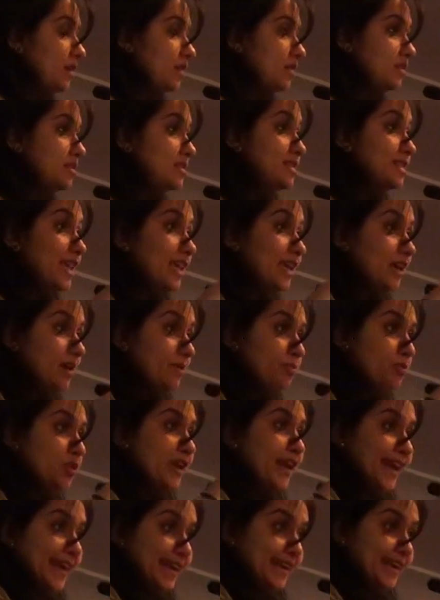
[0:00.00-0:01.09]
the Singapore
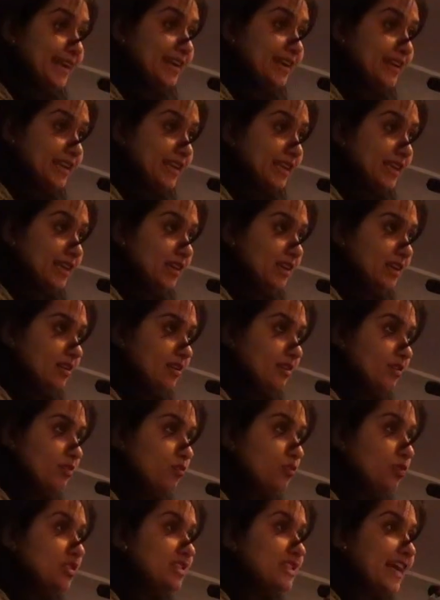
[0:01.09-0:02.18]
entity
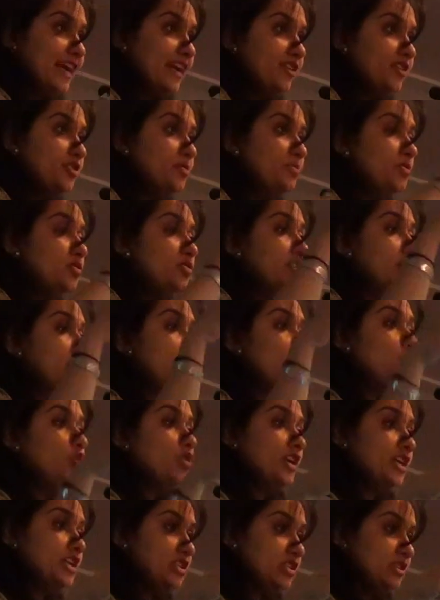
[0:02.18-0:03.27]
was attributed
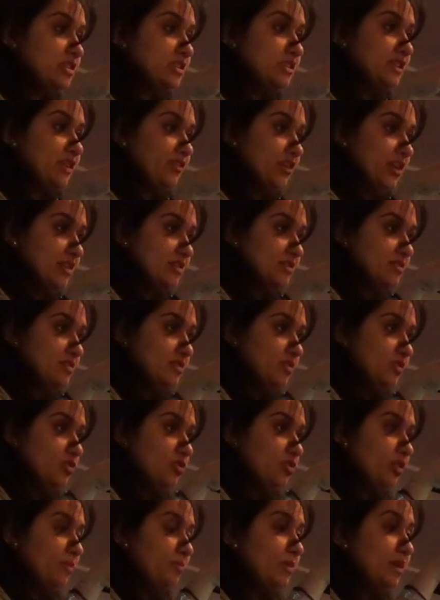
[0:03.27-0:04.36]
location savings,
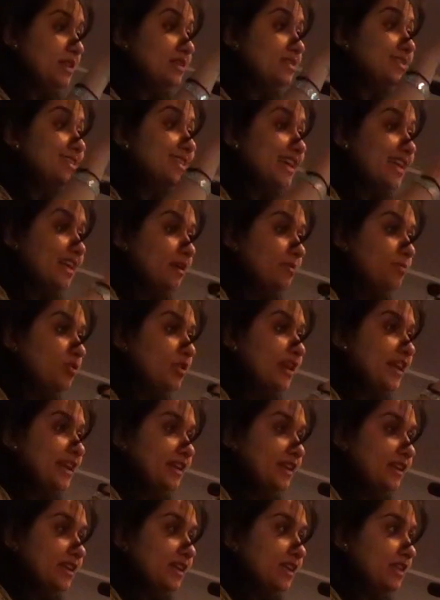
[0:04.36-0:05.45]
but the Singapore
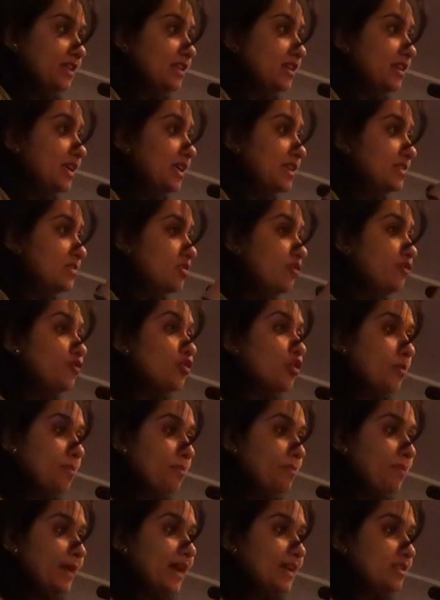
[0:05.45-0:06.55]
entity in the case of
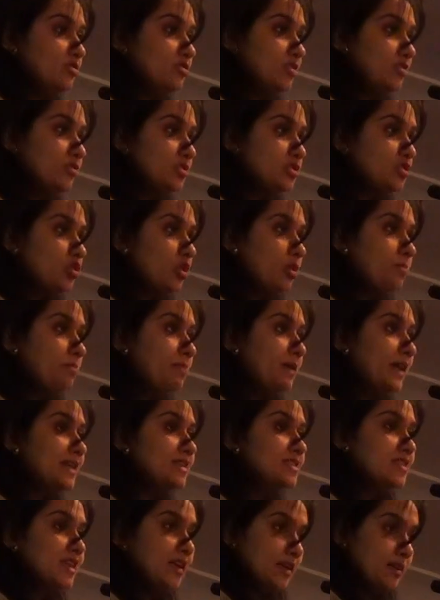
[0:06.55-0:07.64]
Compact, so there was
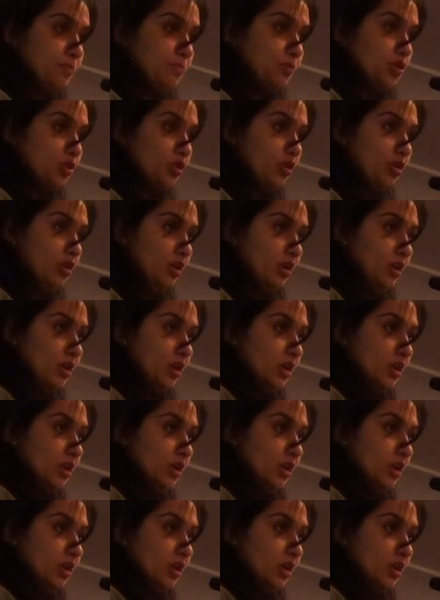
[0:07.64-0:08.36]
Compact Singapore,